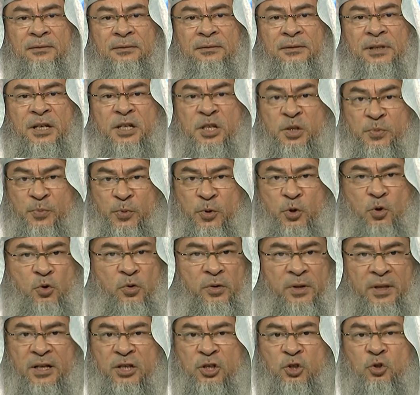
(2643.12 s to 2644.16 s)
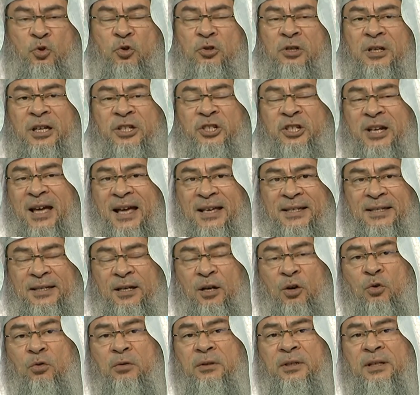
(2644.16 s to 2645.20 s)
is pure. There's no najasa.
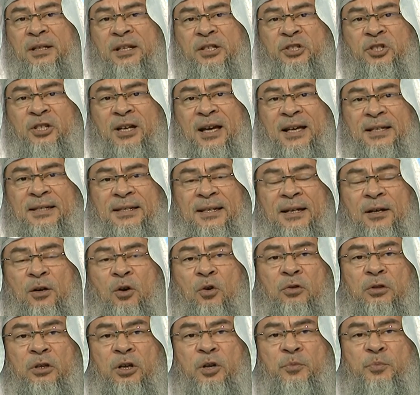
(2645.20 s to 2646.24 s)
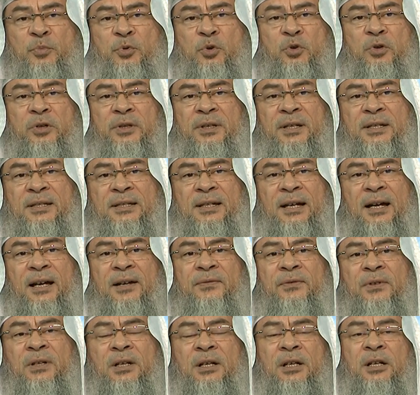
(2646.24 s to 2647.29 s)
All the impurities
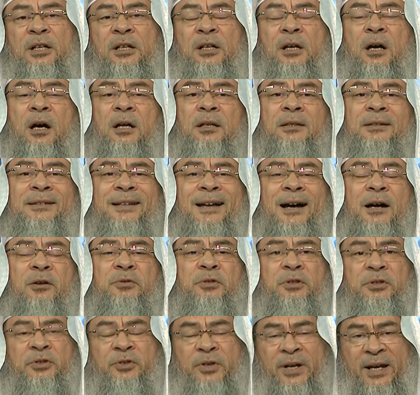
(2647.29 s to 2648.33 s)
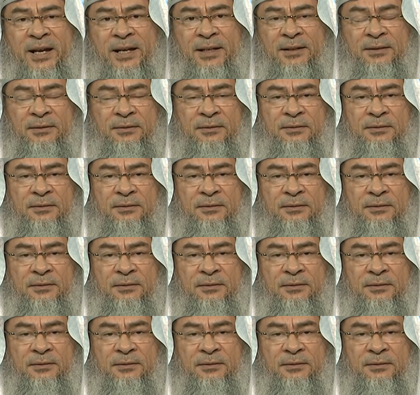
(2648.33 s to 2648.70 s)
have gone down the drain.